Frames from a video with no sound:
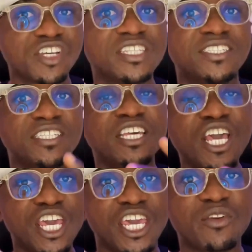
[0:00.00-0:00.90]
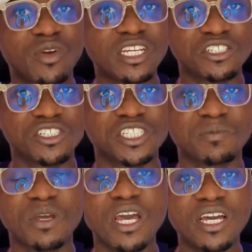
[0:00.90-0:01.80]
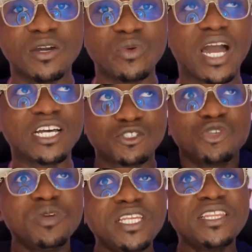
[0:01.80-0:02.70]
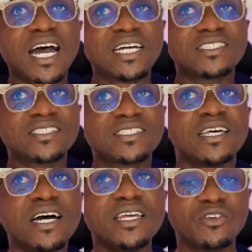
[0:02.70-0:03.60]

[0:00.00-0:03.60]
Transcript: He launched his high-quality web design course